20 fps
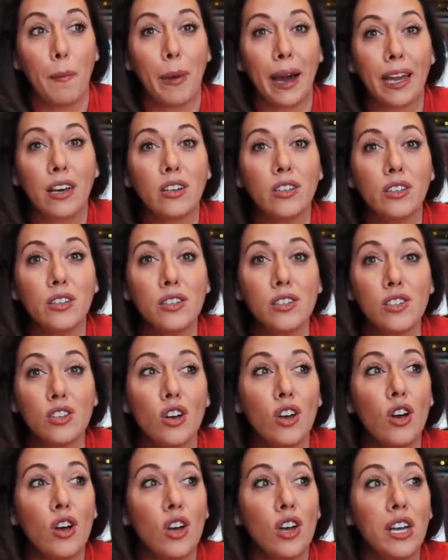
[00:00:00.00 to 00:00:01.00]
Michael's,
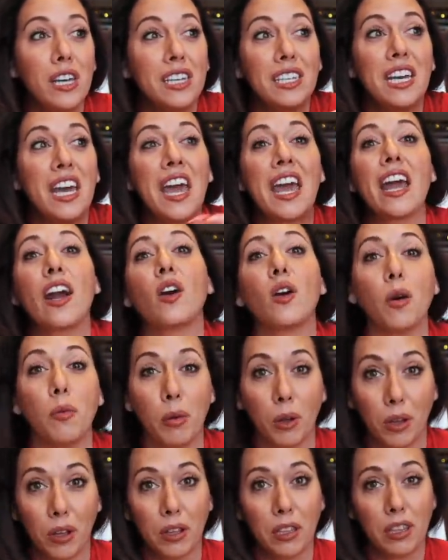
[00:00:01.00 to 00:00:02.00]

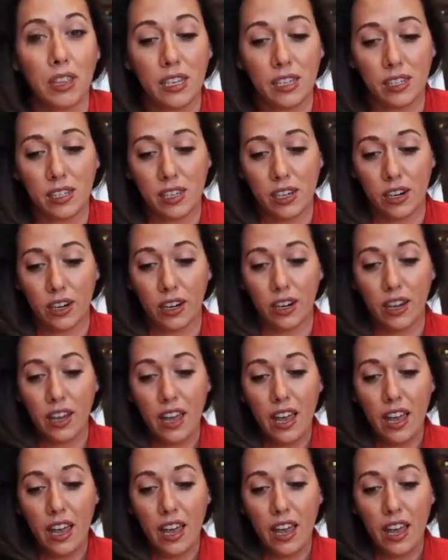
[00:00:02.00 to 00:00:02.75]
terrible this year.